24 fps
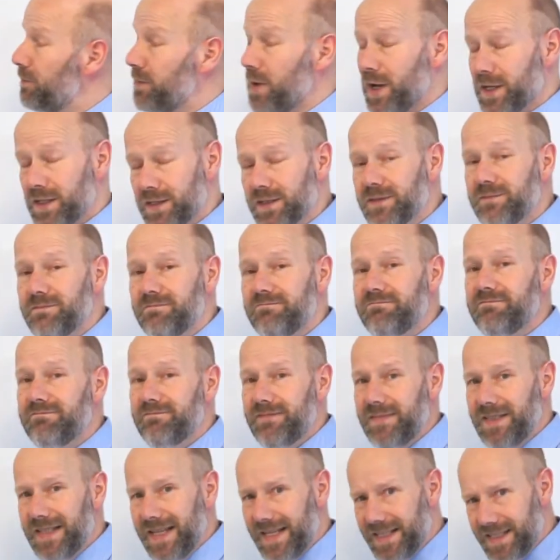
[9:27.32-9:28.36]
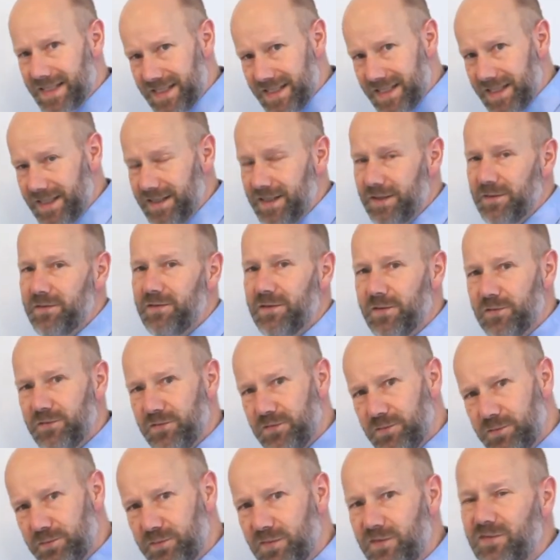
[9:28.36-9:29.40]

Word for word: But the, the